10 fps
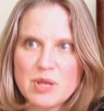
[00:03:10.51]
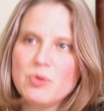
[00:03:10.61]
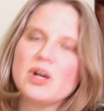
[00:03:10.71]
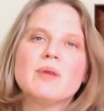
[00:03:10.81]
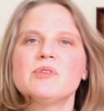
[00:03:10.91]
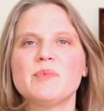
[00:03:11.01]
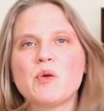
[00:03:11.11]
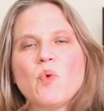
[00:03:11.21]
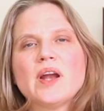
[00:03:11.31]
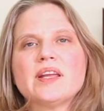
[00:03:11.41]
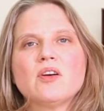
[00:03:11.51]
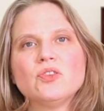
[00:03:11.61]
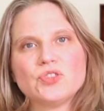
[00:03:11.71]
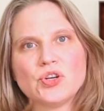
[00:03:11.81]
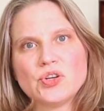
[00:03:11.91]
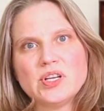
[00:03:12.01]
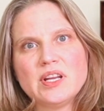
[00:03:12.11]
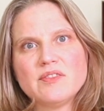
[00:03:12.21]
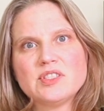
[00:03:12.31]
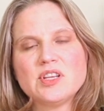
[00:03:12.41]
people come to me wanting
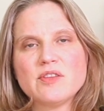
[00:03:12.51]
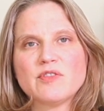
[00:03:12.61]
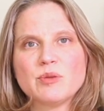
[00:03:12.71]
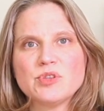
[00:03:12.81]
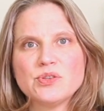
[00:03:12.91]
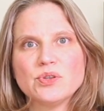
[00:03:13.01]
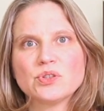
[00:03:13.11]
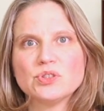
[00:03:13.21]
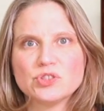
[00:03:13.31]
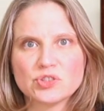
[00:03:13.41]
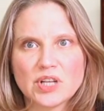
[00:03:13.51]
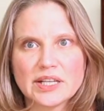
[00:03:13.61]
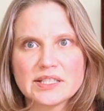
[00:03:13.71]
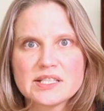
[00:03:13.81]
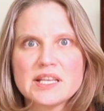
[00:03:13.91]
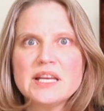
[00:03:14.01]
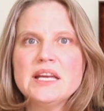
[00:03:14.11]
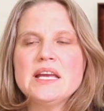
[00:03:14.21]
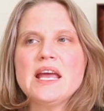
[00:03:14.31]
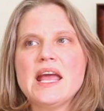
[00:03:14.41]
alternatives to the pharmaceutical drugs.
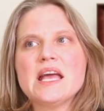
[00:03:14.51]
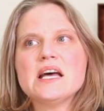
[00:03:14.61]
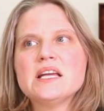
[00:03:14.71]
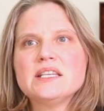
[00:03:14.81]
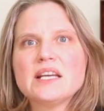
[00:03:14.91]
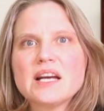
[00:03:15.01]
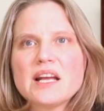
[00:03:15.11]
And